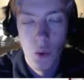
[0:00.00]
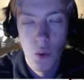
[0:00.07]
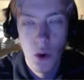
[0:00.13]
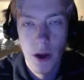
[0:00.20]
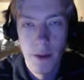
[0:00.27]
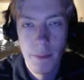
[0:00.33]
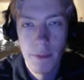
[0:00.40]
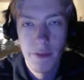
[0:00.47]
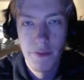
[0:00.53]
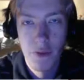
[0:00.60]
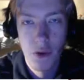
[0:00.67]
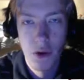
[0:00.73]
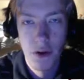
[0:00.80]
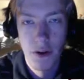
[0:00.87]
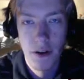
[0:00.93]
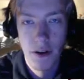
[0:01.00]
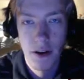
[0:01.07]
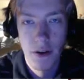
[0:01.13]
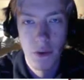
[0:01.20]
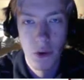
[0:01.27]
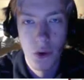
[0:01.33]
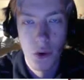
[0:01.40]
Right before
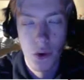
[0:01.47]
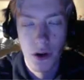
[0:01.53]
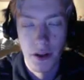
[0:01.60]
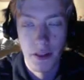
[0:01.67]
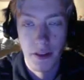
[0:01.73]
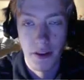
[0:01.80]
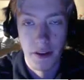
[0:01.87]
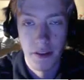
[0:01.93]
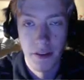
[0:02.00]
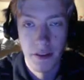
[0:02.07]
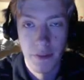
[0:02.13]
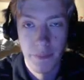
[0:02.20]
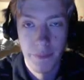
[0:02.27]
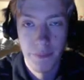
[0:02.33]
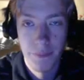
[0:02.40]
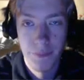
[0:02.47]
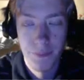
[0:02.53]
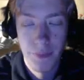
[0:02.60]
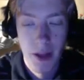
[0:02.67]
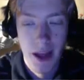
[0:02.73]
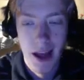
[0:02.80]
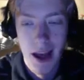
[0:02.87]
recording this,
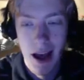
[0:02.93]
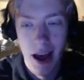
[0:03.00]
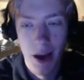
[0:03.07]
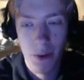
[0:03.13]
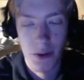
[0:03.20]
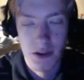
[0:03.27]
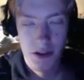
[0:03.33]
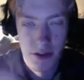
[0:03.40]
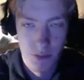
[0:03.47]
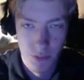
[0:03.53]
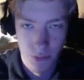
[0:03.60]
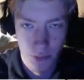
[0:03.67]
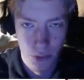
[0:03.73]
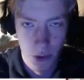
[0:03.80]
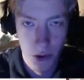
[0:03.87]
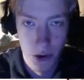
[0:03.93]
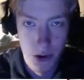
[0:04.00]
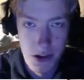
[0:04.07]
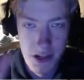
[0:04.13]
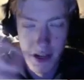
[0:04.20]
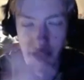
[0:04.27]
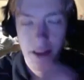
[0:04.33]
I was
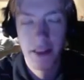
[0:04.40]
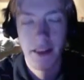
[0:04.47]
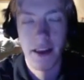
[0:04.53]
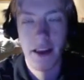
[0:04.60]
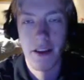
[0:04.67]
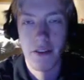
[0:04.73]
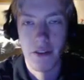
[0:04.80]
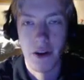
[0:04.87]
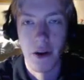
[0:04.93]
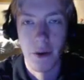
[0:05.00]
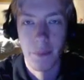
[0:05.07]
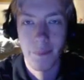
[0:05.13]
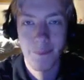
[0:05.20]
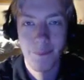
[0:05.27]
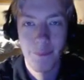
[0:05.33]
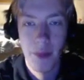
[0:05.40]
rehearsing the intro.